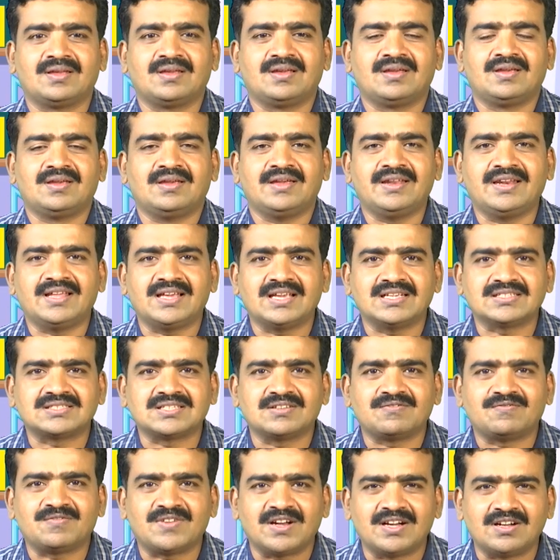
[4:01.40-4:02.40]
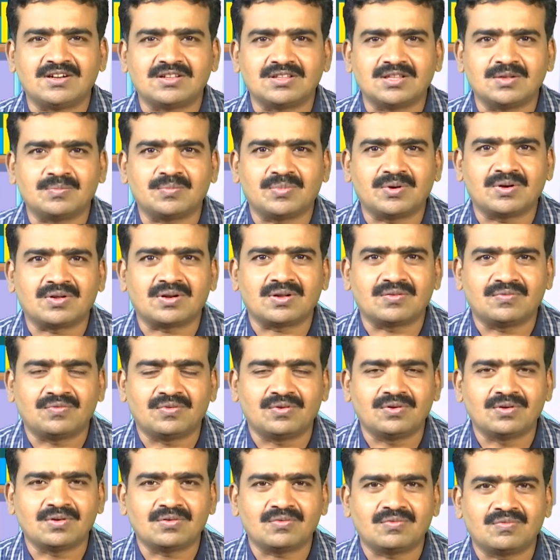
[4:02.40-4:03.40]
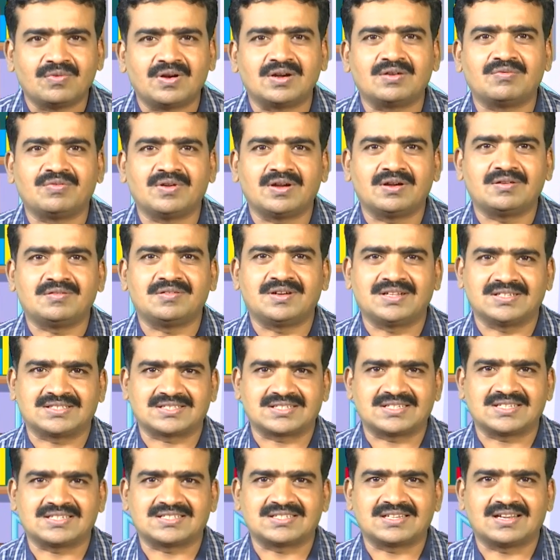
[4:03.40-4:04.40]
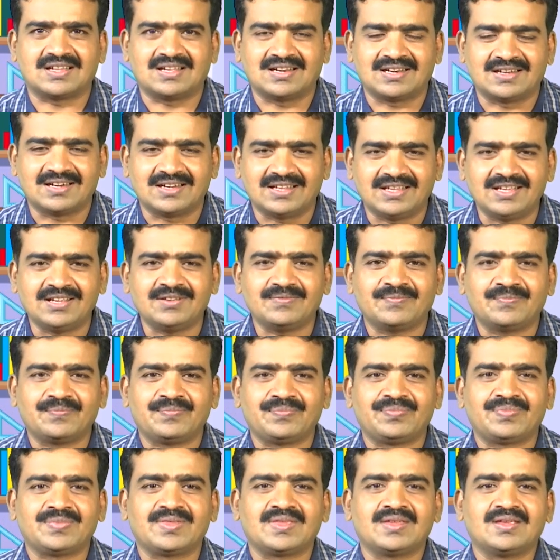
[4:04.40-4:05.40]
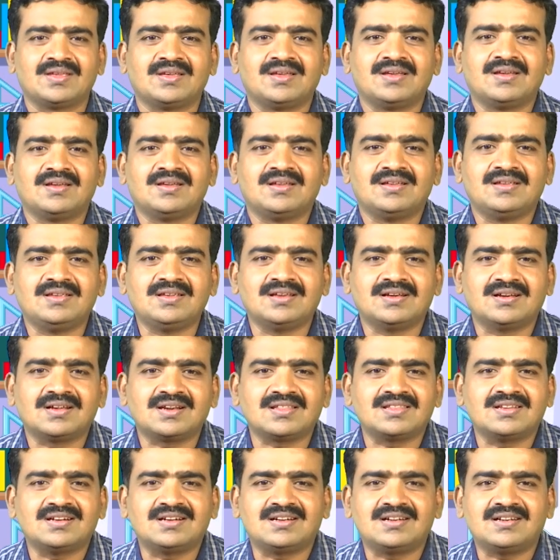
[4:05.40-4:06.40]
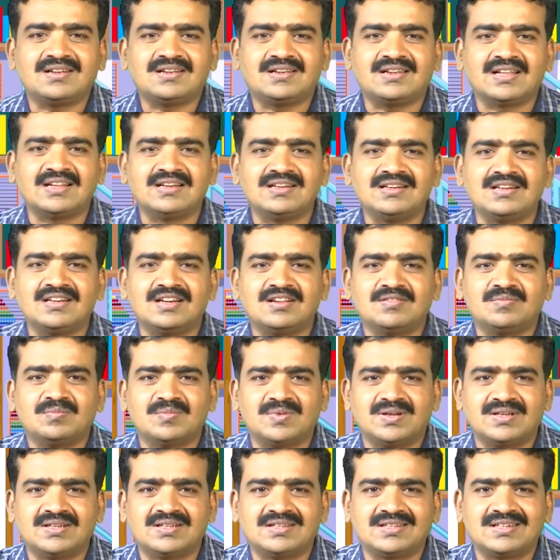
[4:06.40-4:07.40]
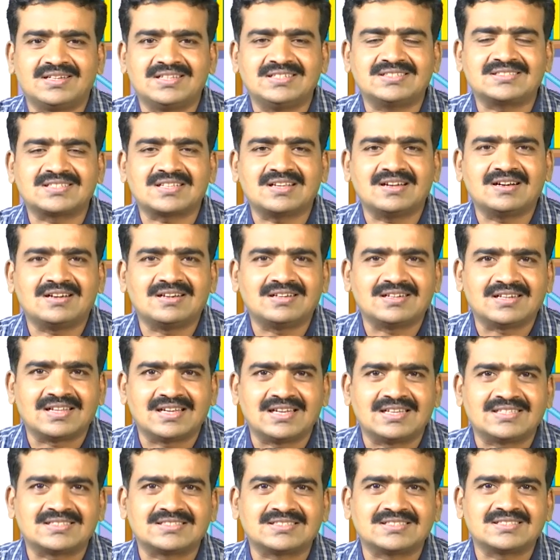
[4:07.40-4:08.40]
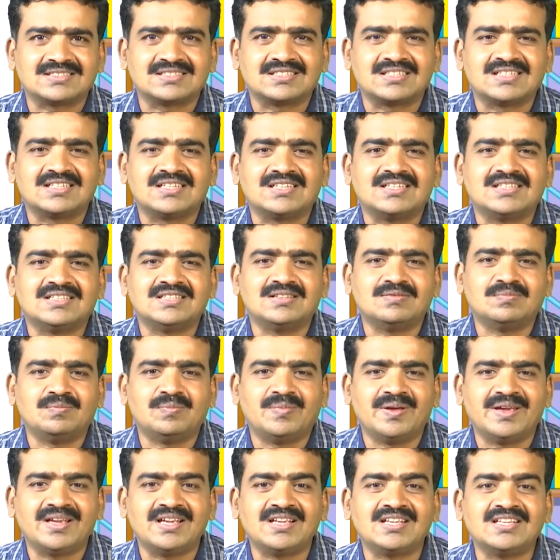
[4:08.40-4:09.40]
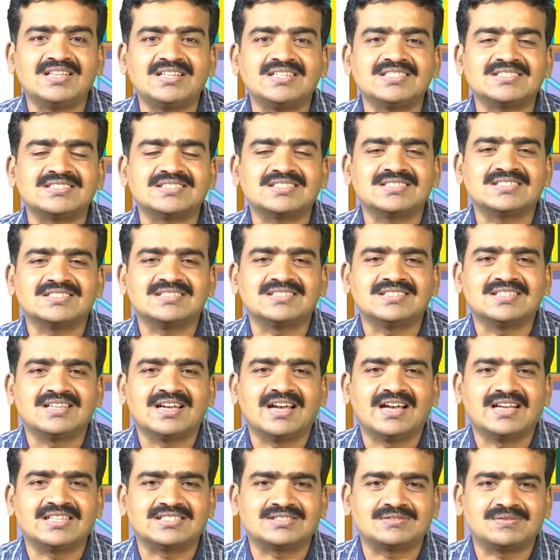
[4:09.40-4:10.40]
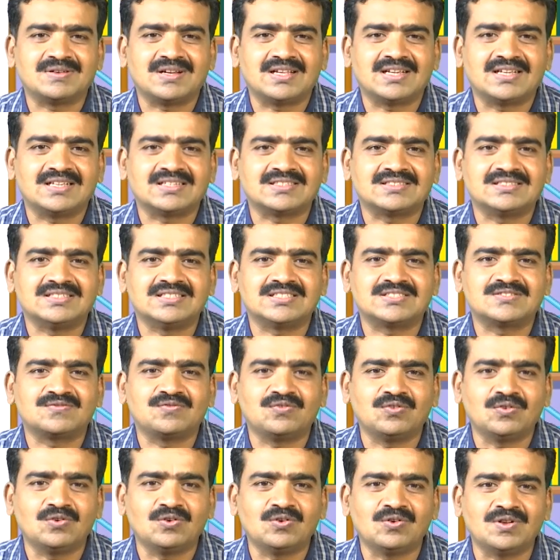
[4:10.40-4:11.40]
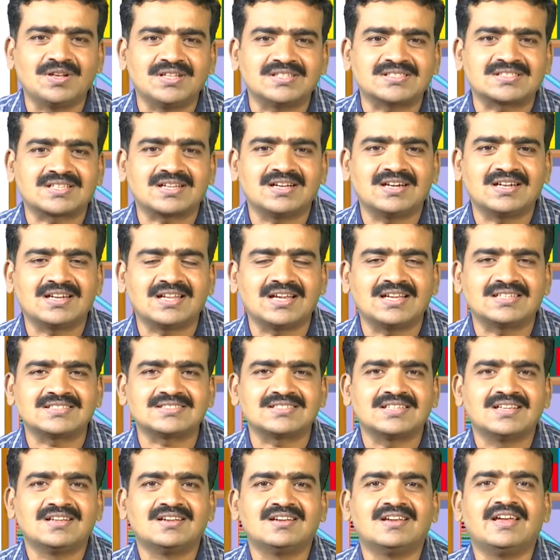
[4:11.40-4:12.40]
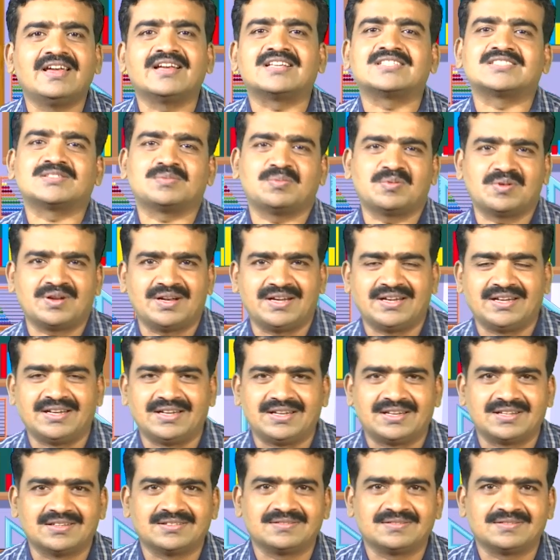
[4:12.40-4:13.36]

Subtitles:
In case of 10 to the power of 4, what we have discussed already, here the 10 number is called as the base as well as this 4 is called as exponent.